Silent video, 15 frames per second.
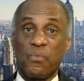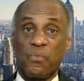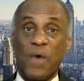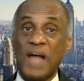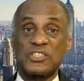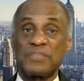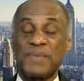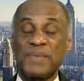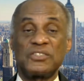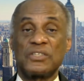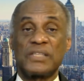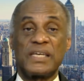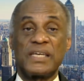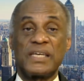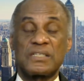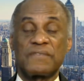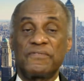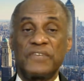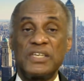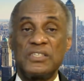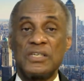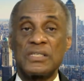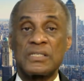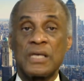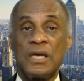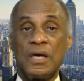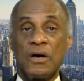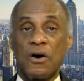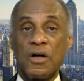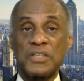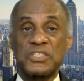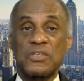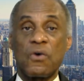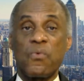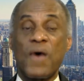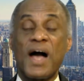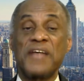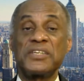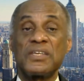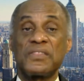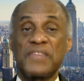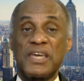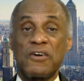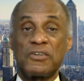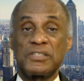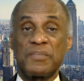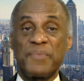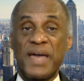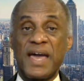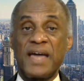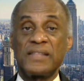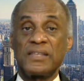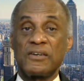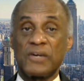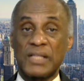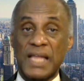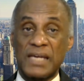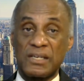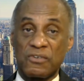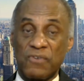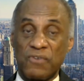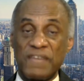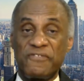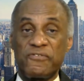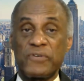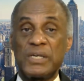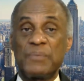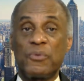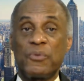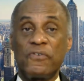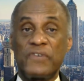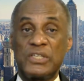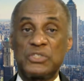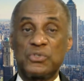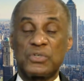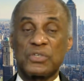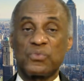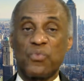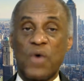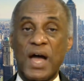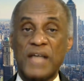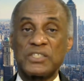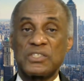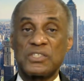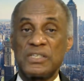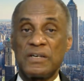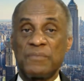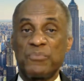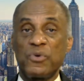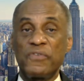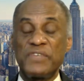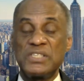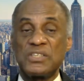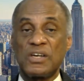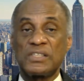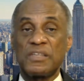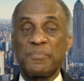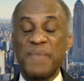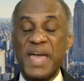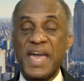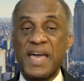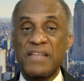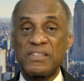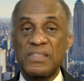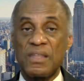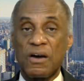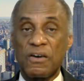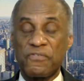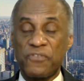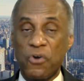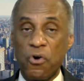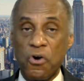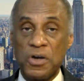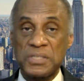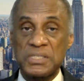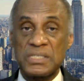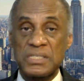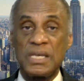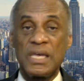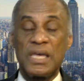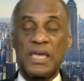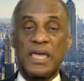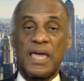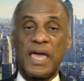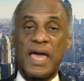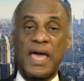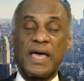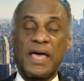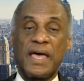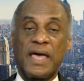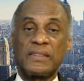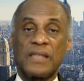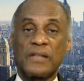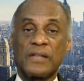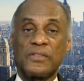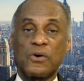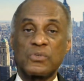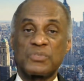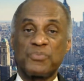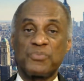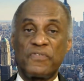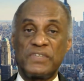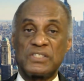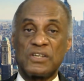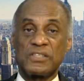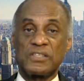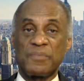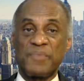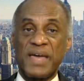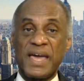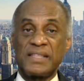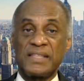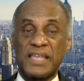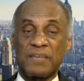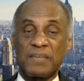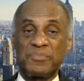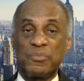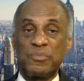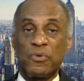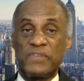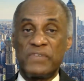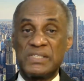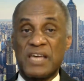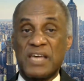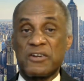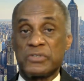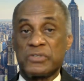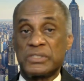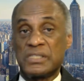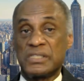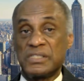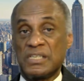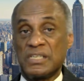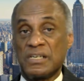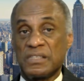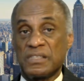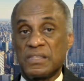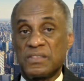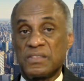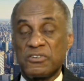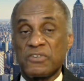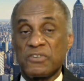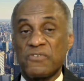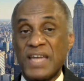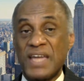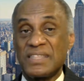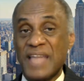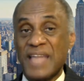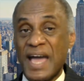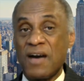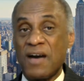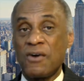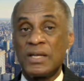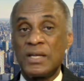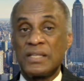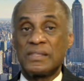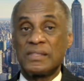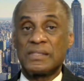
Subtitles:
watch them at your latest convenience. Also, while you're there on demand, there are a lot of great free movies you can watch. There are movies on demand, of course. And those movies on demand, they could be movies that are in the theater right now,